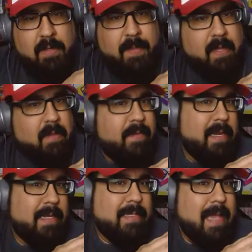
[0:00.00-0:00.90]
Think of it
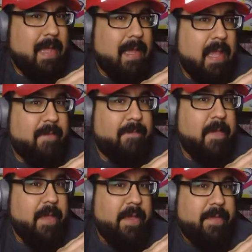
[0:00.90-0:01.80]
as
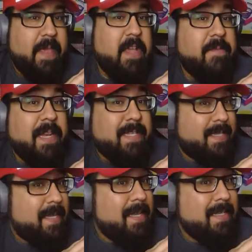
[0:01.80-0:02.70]

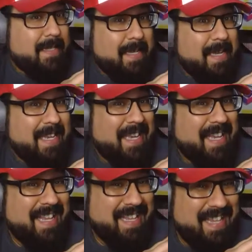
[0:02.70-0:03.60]
DLC
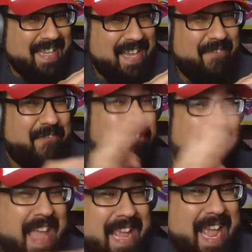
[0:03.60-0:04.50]
for
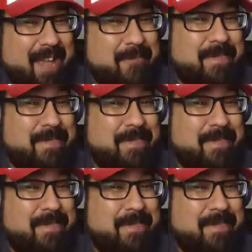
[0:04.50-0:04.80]
that game.